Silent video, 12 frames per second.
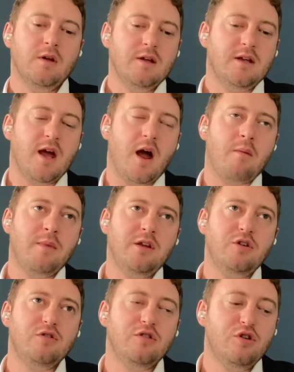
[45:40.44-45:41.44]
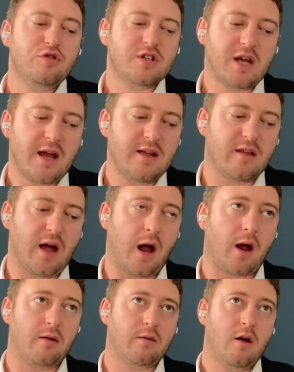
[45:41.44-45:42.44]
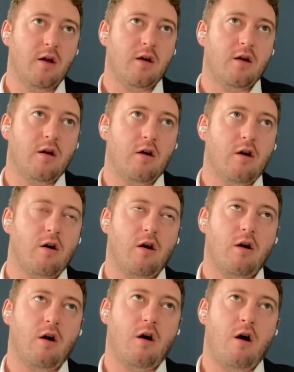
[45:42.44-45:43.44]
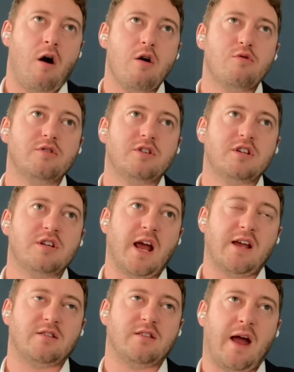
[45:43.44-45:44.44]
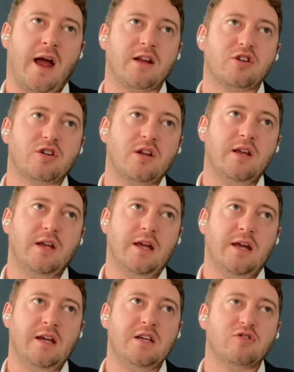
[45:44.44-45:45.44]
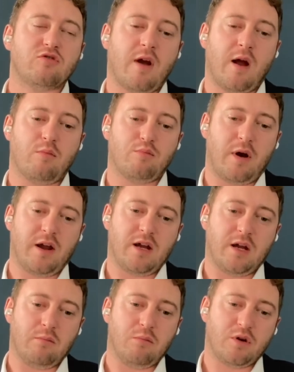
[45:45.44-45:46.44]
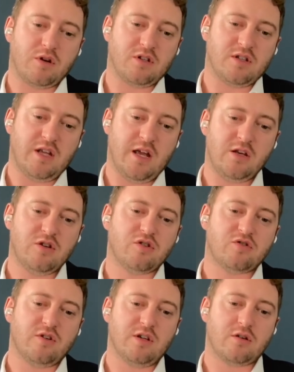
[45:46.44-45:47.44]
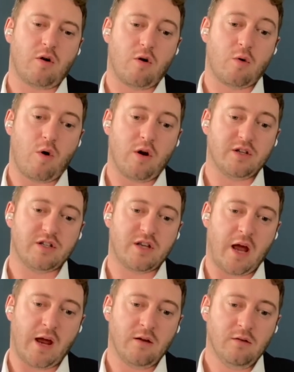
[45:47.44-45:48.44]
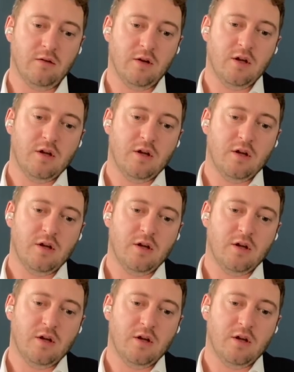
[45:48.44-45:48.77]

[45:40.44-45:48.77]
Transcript: Yeah, I mean, you say that. I would suggest that actually it is groundbreaking because the industry's got quite stale.